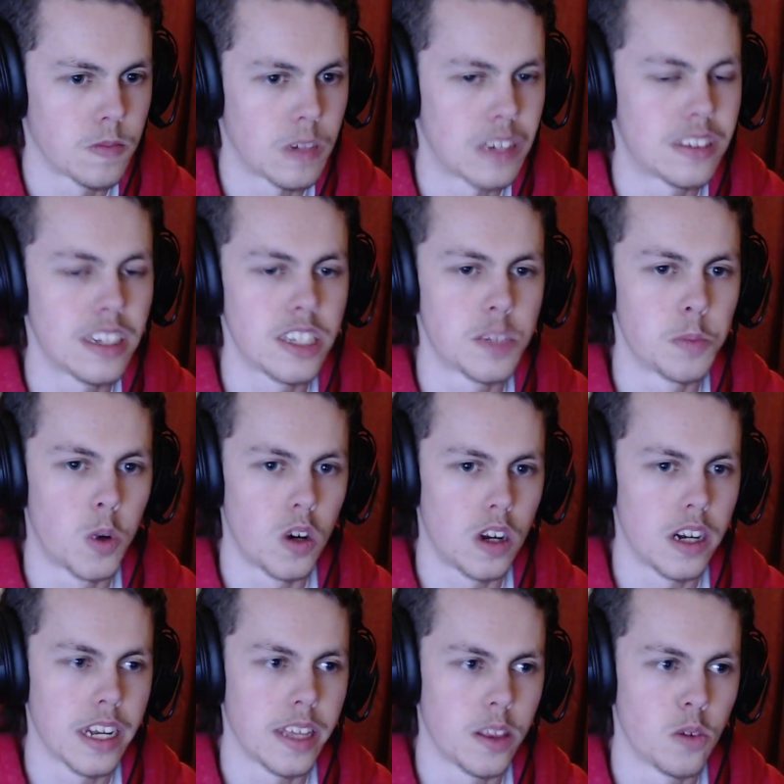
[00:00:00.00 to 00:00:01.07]
I'd say it's more
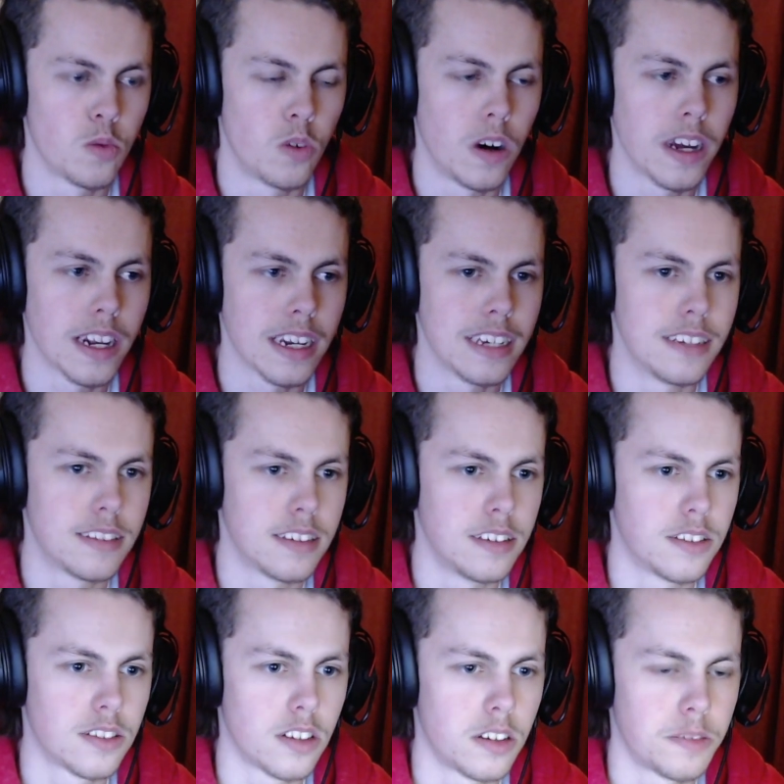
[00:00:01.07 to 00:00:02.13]
likely that Riley is
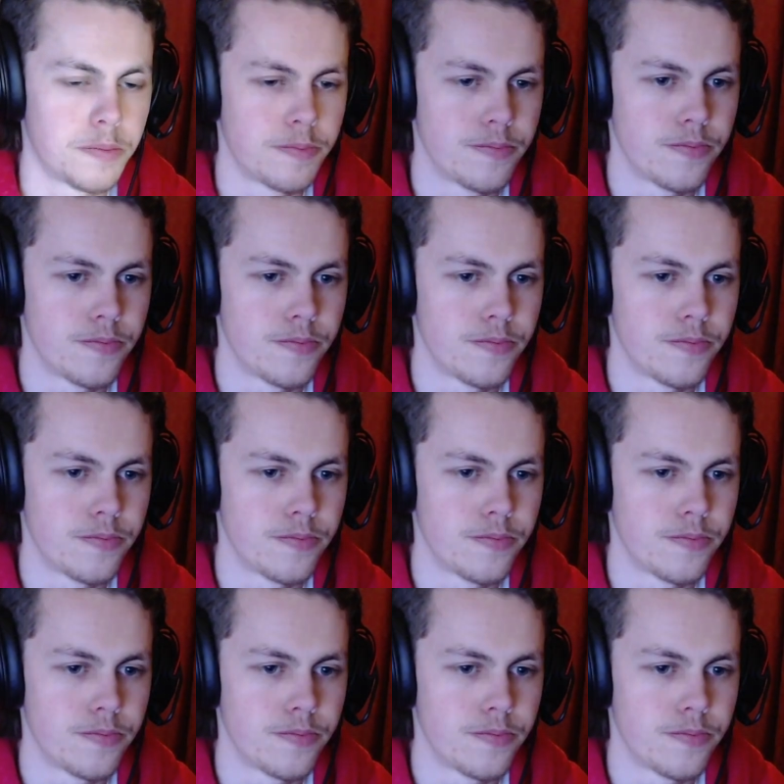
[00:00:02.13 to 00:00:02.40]
his son.